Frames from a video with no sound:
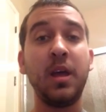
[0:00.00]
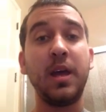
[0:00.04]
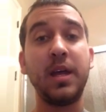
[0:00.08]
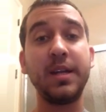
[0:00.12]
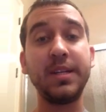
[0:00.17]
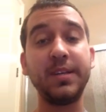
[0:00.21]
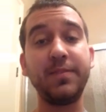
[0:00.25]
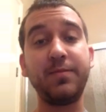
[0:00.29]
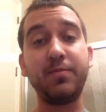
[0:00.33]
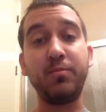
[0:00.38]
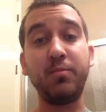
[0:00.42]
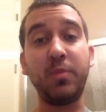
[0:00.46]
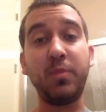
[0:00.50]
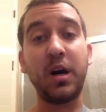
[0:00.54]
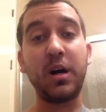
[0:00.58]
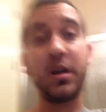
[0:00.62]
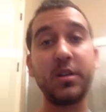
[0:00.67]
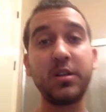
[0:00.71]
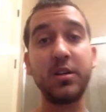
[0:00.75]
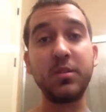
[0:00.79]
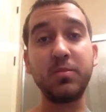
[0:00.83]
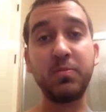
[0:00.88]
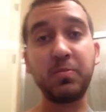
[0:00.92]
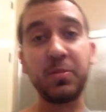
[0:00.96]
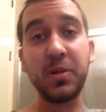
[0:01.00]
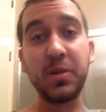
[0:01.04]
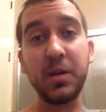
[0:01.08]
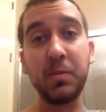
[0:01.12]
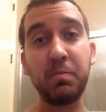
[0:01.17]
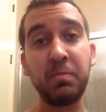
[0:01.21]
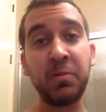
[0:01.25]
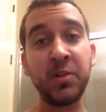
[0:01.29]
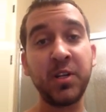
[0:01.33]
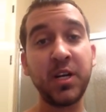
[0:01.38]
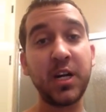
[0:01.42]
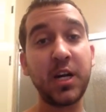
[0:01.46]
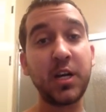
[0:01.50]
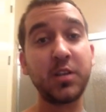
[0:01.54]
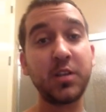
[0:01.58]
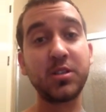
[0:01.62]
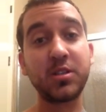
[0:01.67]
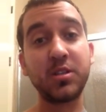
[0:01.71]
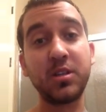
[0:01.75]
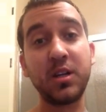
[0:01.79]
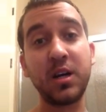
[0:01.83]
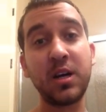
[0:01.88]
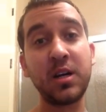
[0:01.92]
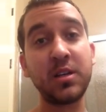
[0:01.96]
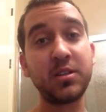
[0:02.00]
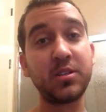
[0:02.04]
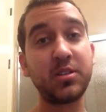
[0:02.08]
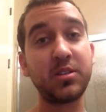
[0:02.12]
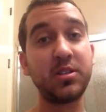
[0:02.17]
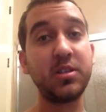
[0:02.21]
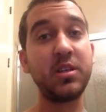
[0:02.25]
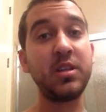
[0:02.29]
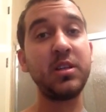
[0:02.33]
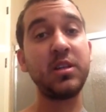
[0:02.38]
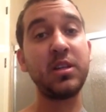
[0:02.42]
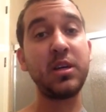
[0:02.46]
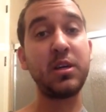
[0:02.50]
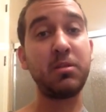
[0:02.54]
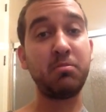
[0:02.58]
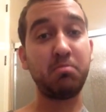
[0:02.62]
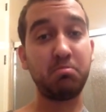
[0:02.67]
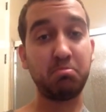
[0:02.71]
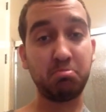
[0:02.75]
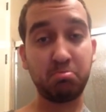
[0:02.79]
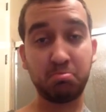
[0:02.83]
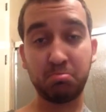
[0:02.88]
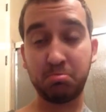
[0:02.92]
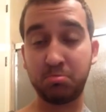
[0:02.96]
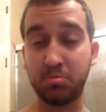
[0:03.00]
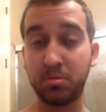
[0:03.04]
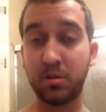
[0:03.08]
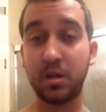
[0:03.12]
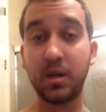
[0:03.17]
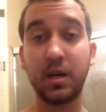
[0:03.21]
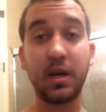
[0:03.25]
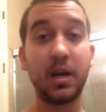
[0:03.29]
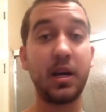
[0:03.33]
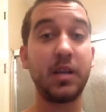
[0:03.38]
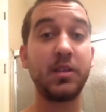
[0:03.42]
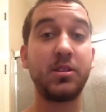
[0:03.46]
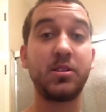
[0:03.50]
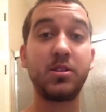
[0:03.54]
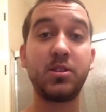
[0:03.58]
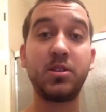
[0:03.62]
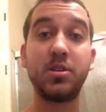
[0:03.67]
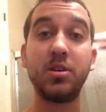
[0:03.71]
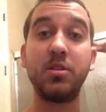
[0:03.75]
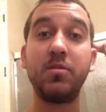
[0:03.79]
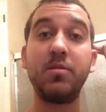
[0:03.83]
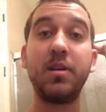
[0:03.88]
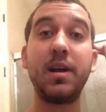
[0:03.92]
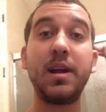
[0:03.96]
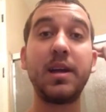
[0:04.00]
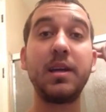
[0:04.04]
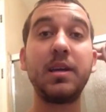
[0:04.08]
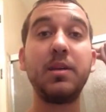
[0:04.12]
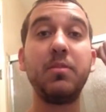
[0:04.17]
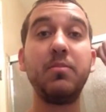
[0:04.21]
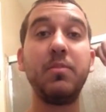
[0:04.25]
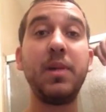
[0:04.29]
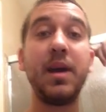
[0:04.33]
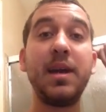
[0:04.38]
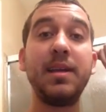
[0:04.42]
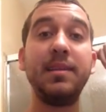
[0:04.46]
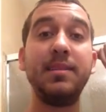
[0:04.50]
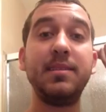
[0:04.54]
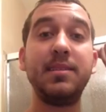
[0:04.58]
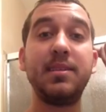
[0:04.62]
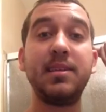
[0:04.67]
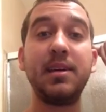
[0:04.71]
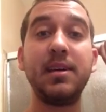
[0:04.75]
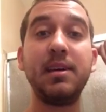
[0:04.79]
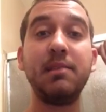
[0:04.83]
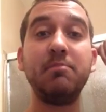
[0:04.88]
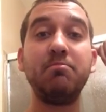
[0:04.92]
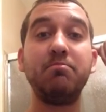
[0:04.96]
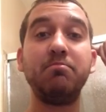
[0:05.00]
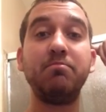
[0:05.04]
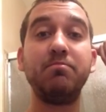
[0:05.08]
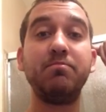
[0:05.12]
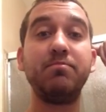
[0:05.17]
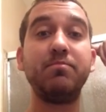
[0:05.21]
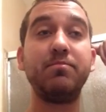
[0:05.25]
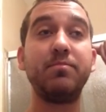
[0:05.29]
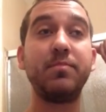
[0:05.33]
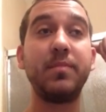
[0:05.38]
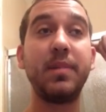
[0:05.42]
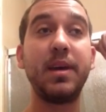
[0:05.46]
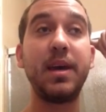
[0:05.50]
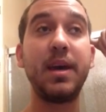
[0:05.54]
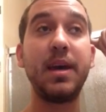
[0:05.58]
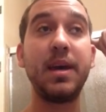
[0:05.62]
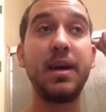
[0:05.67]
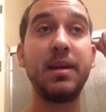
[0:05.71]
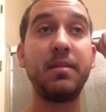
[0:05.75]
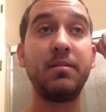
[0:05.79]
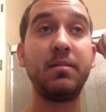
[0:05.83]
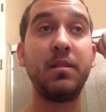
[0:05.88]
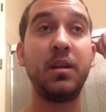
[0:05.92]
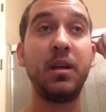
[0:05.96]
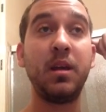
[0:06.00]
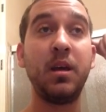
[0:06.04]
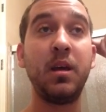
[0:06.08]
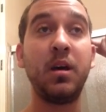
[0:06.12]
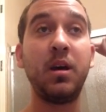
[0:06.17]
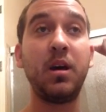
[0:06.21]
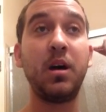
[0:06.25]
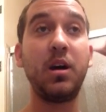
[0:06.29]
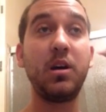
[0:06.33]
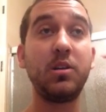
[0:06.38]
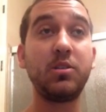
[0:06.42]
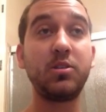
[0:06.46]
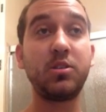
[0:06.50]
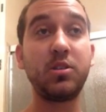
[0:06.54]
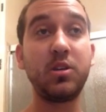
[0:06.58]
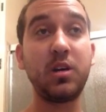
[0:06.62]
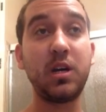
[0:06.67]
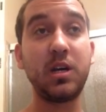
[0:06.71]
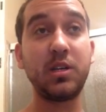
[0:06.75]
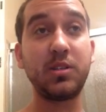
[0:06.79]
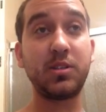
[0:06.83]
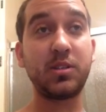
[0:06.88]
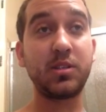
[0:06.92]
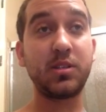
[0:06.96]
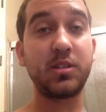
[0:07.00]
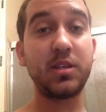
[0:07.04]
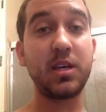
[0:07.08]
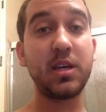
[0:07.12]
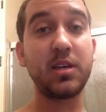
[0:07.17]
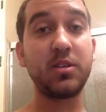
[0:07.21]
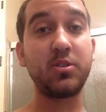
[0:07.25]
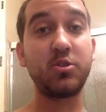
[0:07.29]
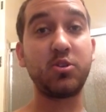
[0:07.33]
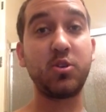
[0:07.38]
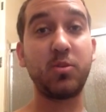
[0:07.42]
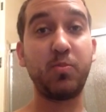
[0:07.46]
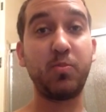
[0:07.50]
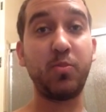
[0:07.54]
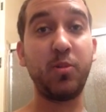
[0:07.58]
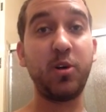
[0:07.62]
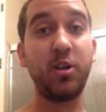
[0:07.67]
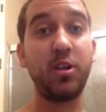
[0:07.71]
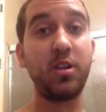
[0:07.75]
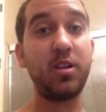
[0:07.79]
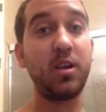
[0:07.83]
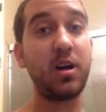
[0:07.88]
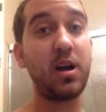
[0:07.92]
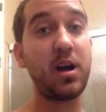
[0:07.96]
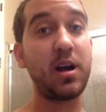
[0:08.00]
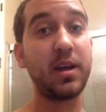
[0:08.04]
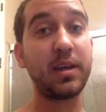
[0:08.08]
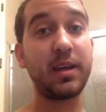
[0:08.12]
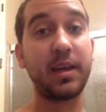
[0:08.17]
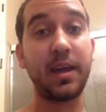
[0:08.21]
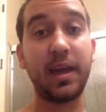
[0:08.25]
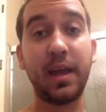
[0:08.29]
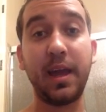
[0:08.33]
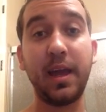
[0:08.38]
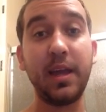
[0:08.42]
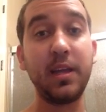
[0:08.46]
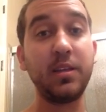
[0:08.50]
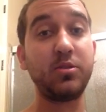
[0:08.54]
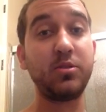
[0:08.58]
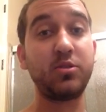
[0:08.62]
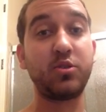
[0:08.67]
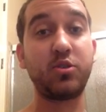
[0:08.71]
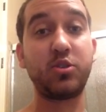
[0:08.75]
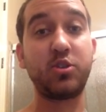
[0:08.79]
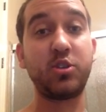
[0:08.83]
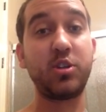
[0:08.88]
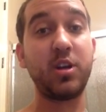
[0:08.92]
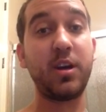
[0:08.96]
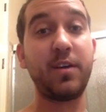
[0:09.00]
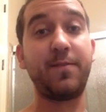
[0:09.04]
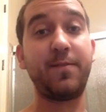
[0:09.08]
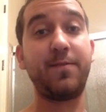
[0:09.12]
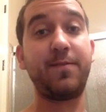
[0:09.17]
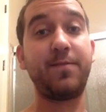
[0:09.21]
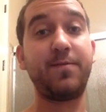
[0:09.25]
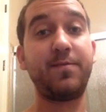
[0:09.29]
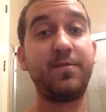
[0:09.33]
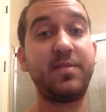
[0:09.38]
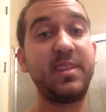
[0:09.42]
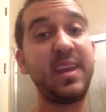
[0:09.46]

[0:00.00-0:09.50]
And if modern people has not seen it, I still recommend it. And also has uh, Sandra Bullock and Jeff